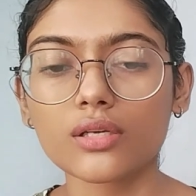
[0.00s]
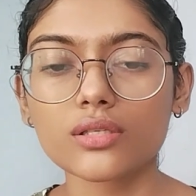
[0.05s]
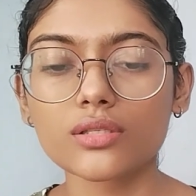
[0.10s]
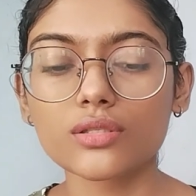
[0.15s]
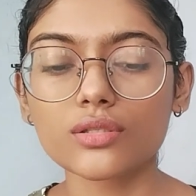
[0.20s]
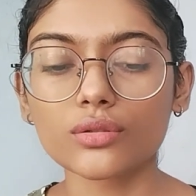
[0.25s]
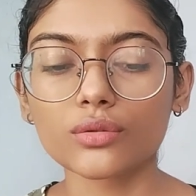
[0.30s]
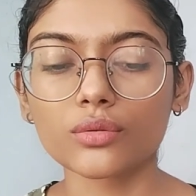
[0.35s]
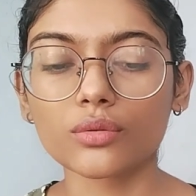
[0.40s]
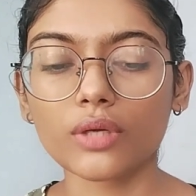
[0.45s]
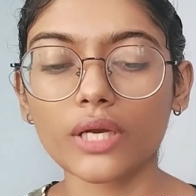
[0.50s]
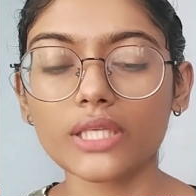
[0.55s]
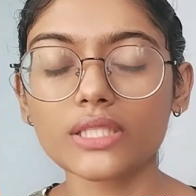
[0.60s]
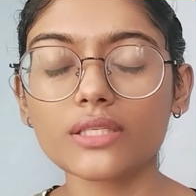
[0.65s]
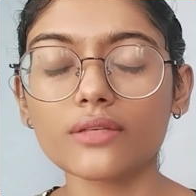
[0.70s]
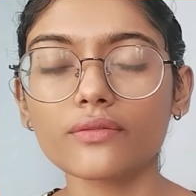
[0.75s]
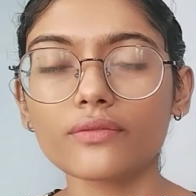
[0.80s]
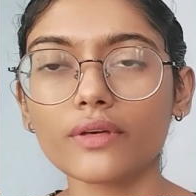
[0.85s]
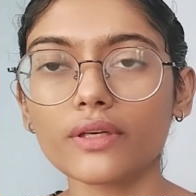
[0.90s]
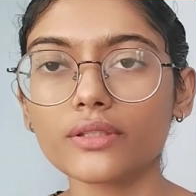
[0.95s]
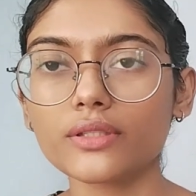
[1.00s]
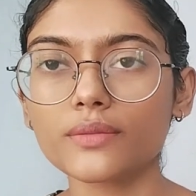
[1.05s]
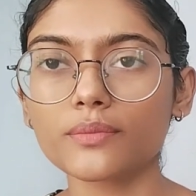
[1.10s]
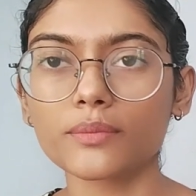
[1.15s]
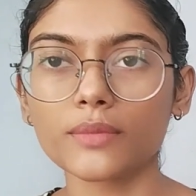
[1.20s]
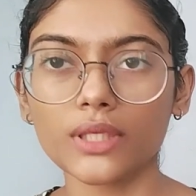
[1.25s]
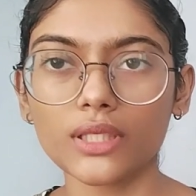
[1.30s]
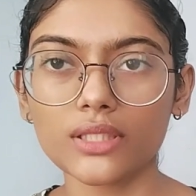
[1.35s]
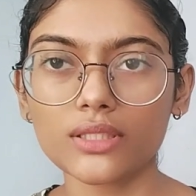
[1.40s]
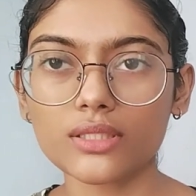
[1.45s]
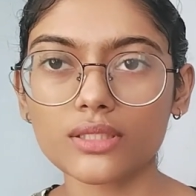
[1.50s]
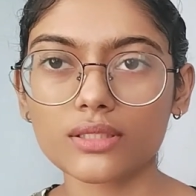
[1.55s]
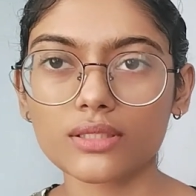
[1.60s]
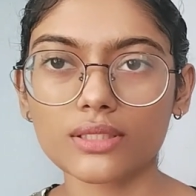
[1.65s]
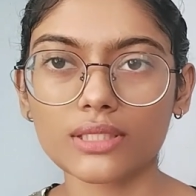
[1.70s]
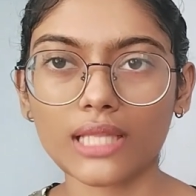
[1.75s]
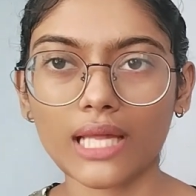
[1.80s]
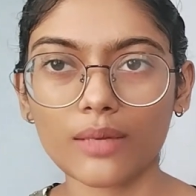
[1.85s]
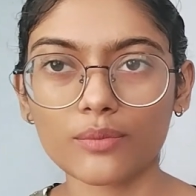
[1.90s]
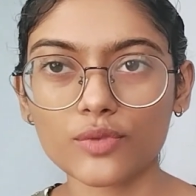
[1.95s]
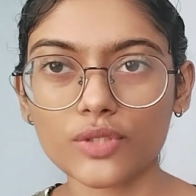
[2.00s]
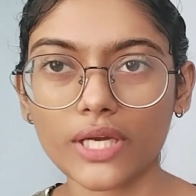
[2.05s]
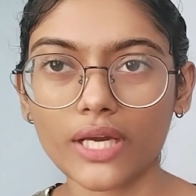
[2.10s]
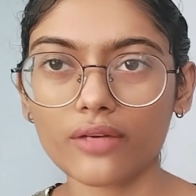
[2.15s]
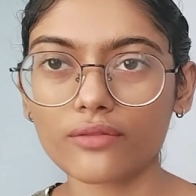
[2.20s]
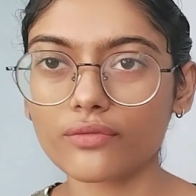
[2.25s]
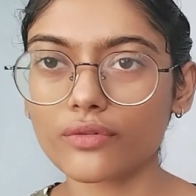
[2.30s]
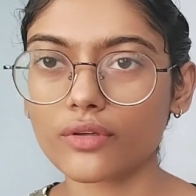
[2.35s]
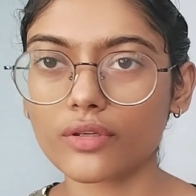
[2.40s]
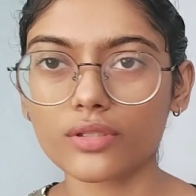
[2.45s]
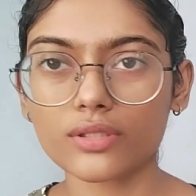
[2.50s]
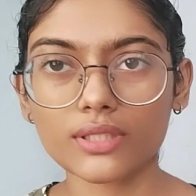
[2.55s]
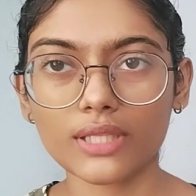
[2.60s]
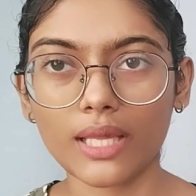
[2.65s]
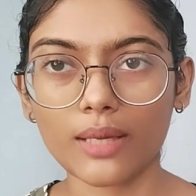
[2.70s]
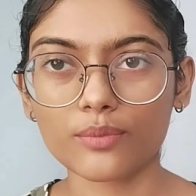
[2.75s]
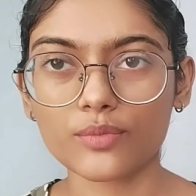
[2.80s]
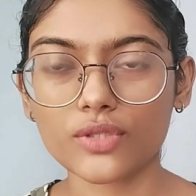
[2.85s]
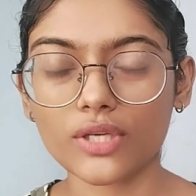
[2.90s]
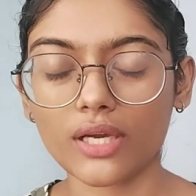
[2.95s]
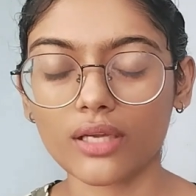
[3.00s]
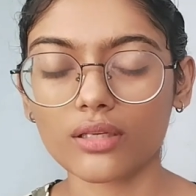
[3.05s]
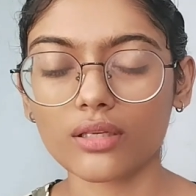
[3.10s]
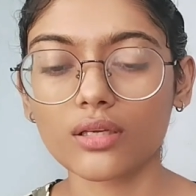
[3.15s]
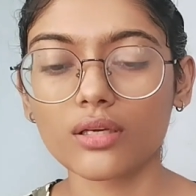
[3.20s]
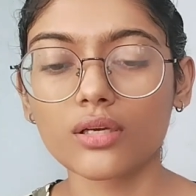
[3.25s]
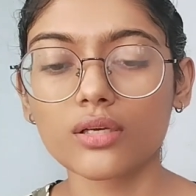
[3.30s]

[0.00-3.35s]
So SFS means Snapchat for Snapchat.